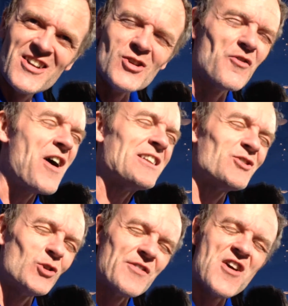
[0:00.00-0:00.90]
You know,
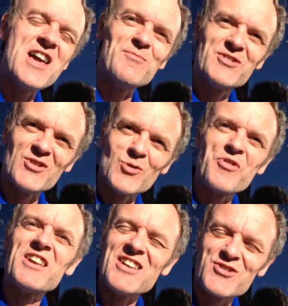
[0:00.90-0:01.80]
vinyl's only for hipsters who
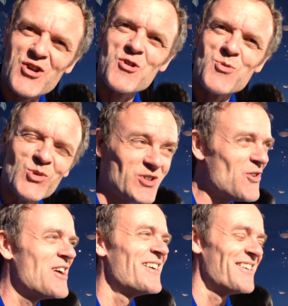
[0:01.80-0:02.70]
think it's cool.
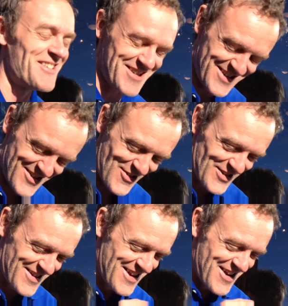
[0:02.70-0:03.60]
No, you know,
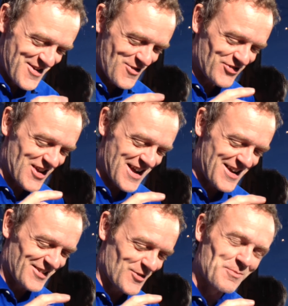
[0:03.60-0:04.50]
like, what the
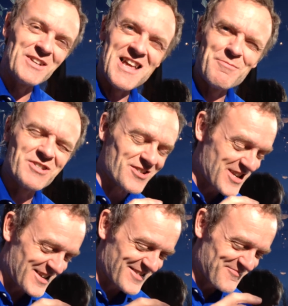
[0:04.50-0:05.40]
hell? They're not very hipsters
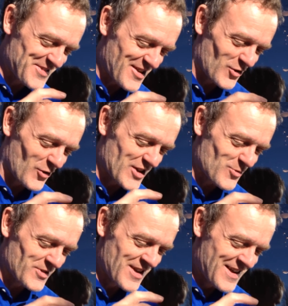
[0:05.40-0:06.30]
take video on this one.